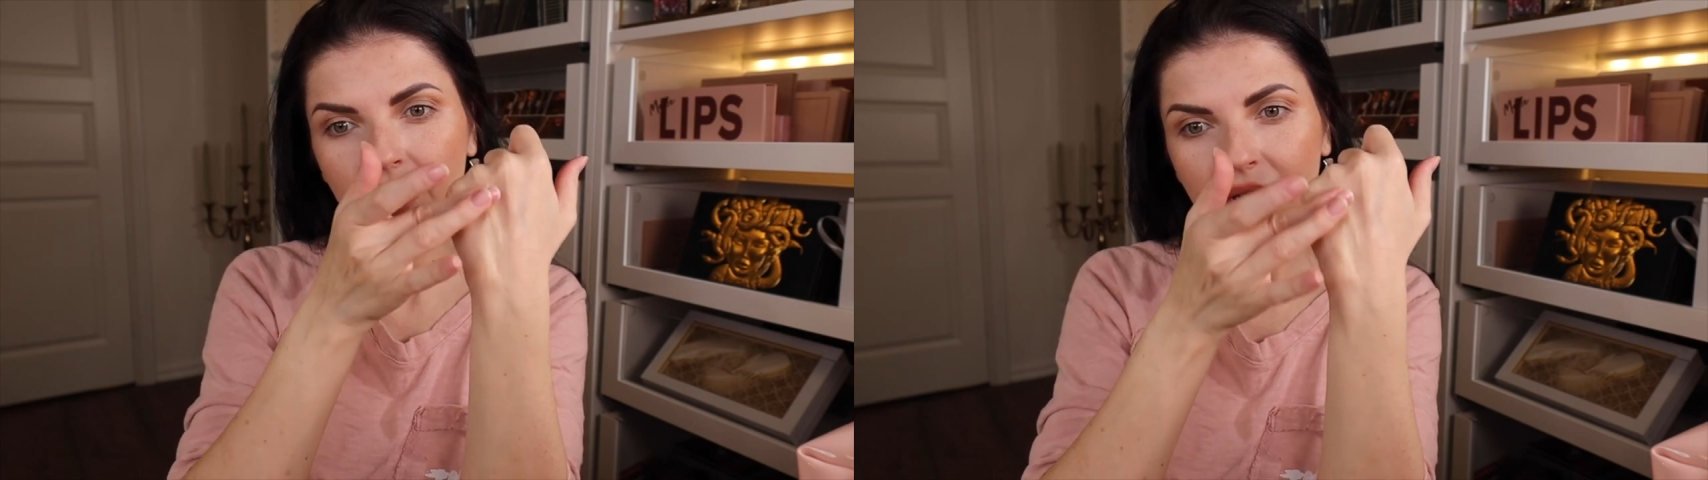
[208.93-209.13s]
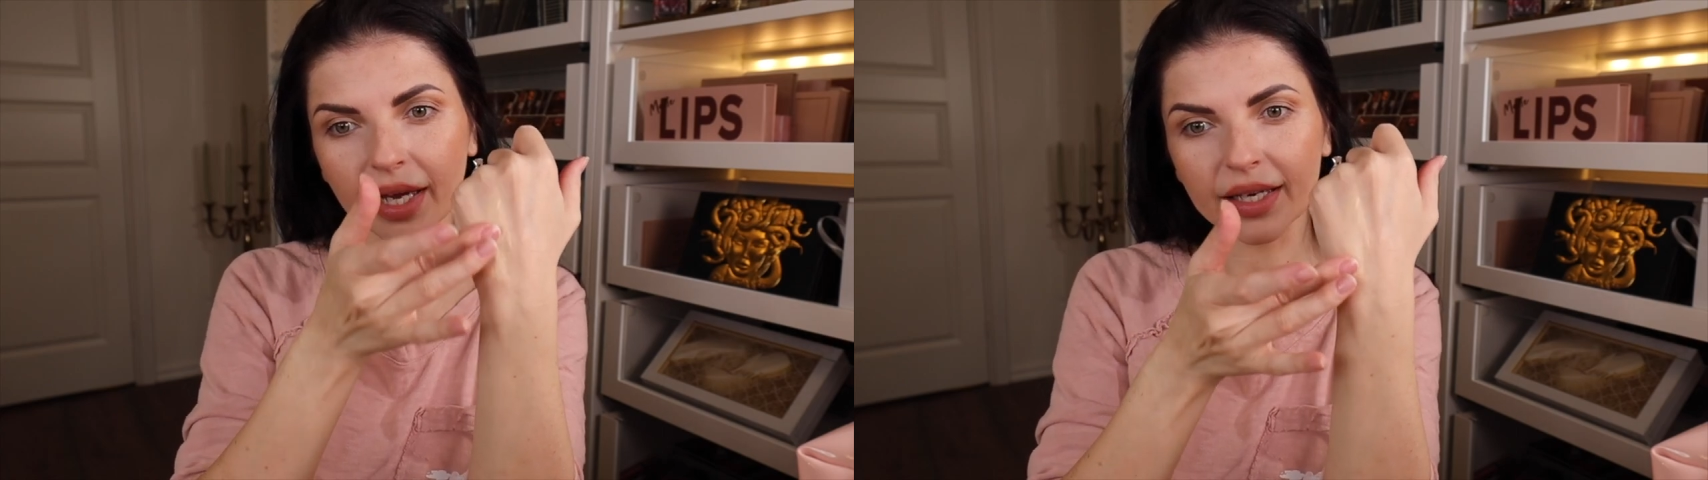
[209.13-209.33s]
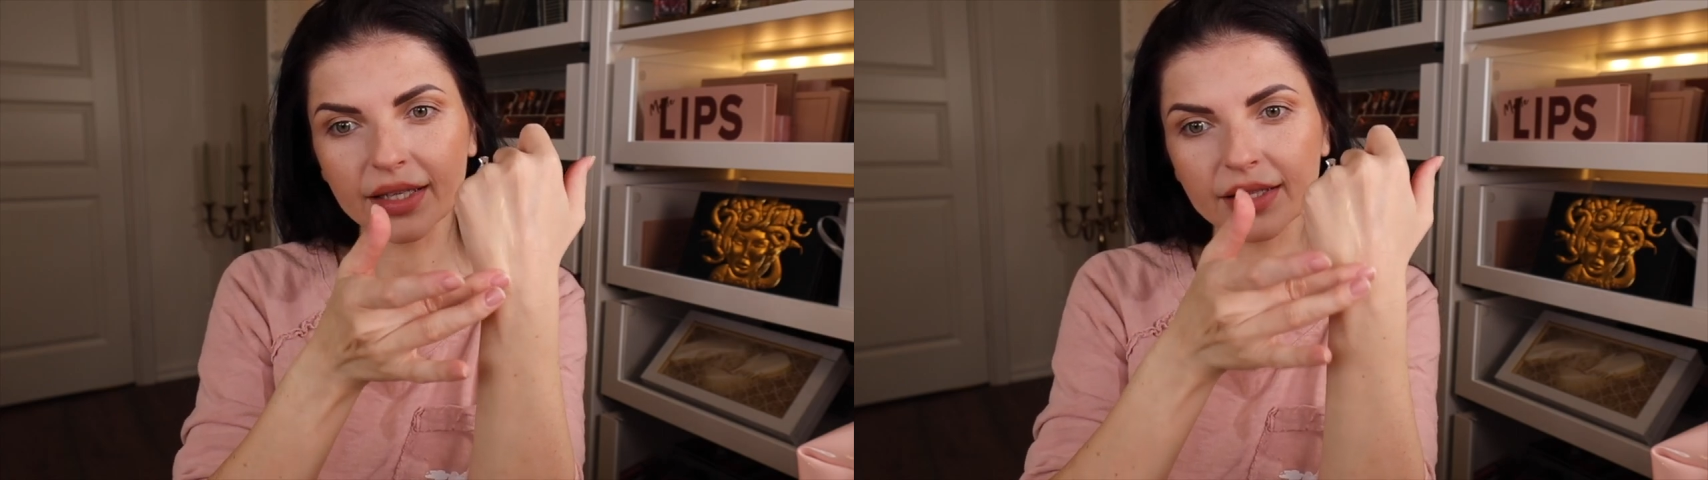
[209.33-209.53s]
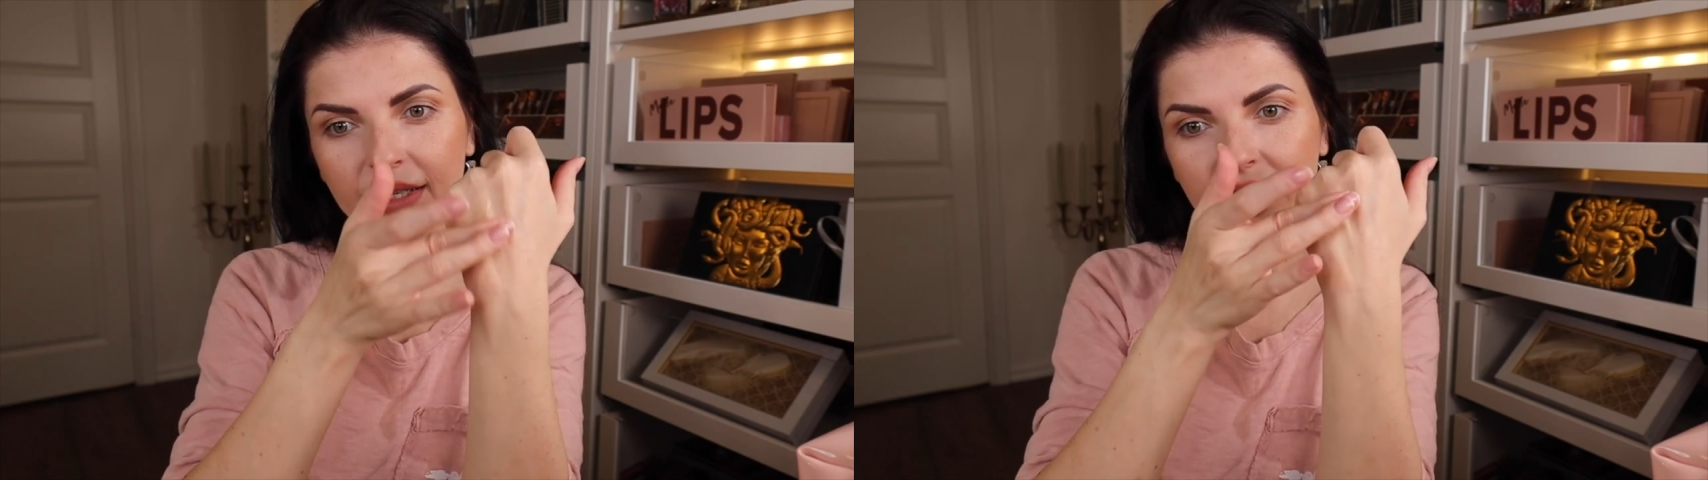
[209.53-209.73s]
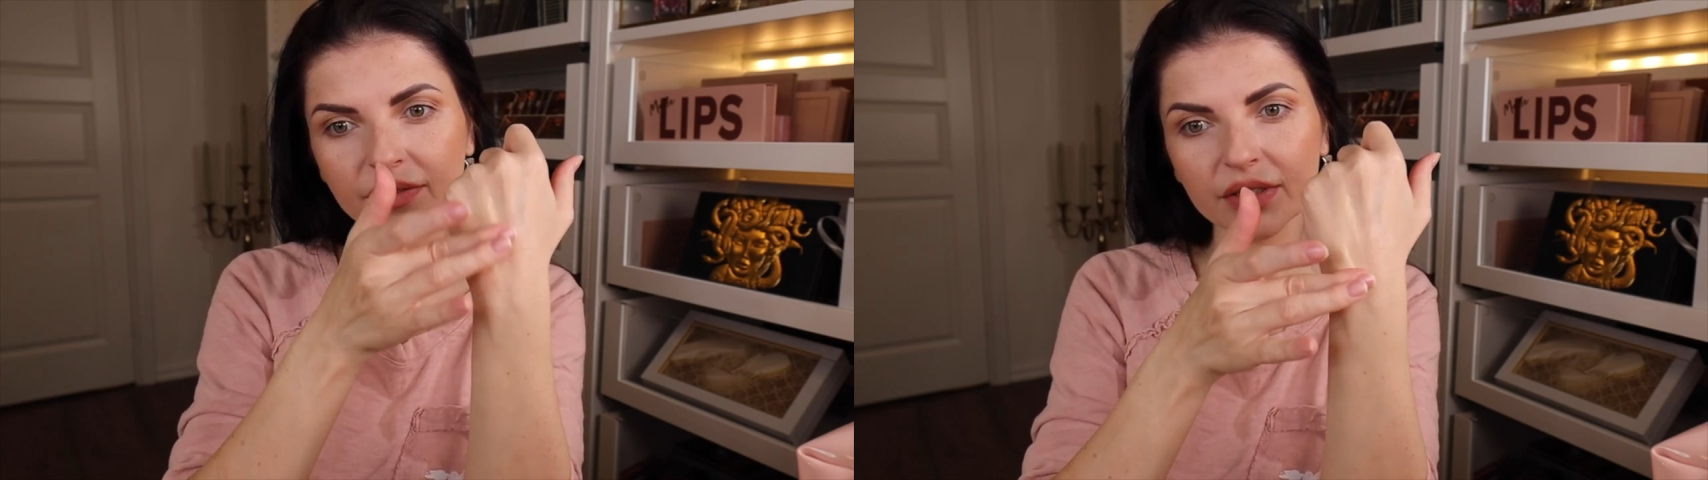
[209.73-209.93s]
Yeah,
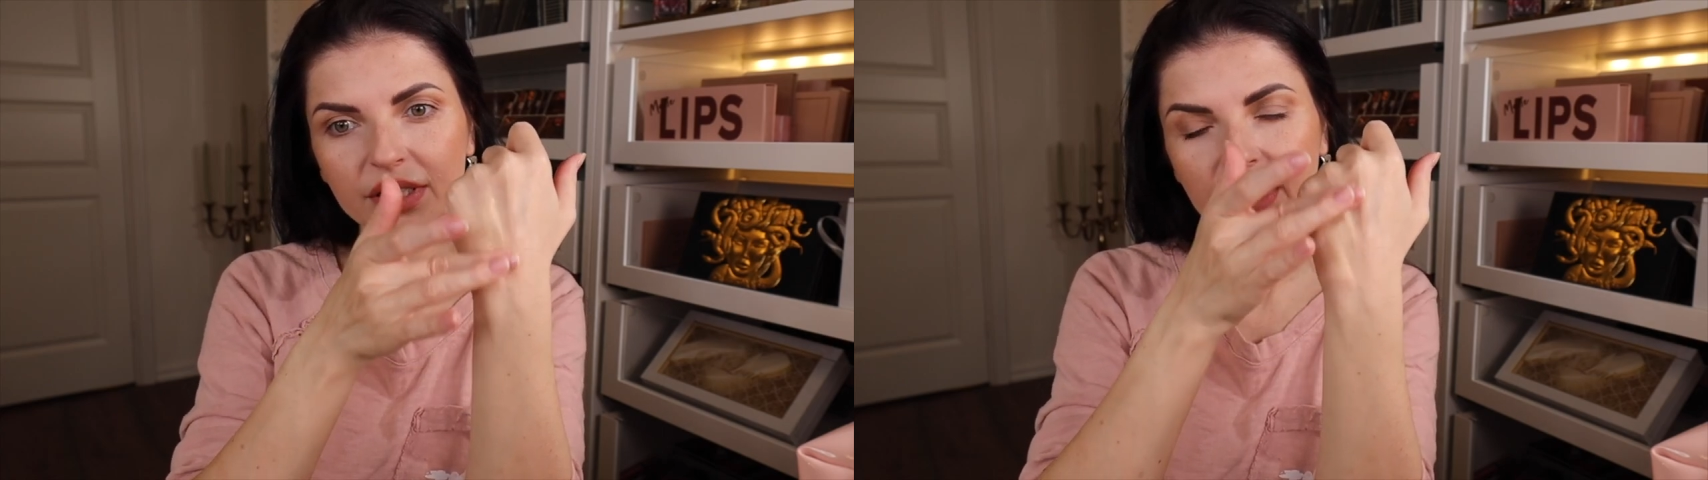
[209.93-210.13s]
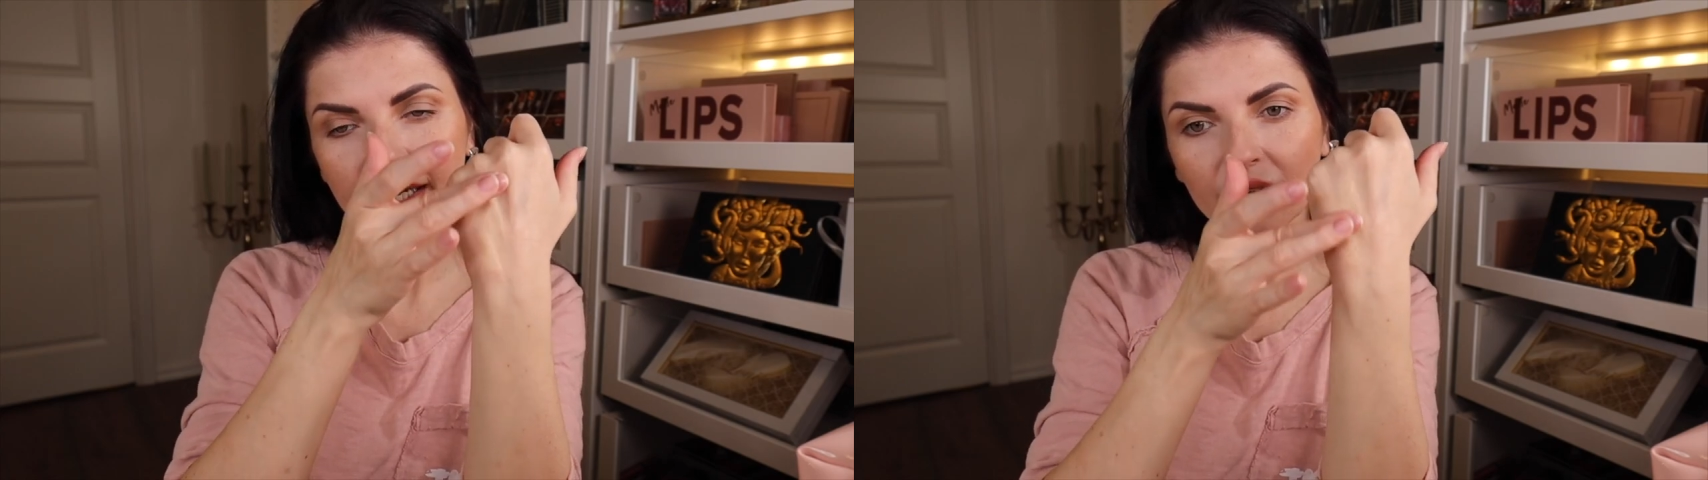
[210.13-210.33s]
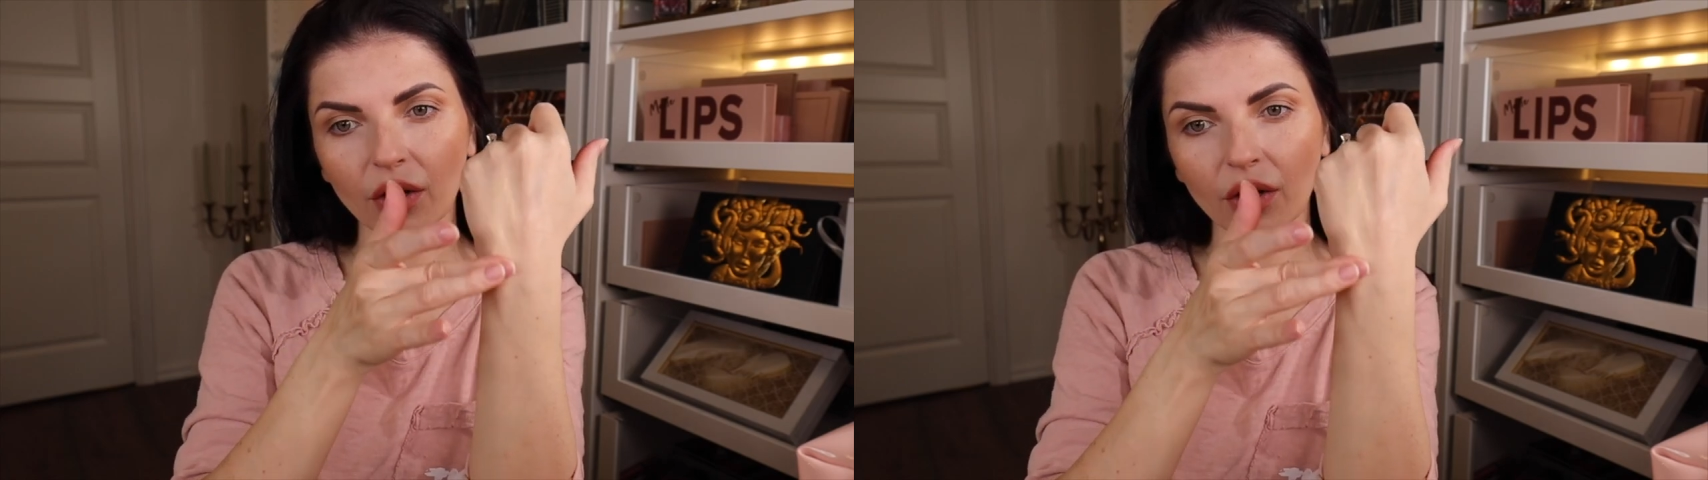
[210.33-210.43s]
it feels like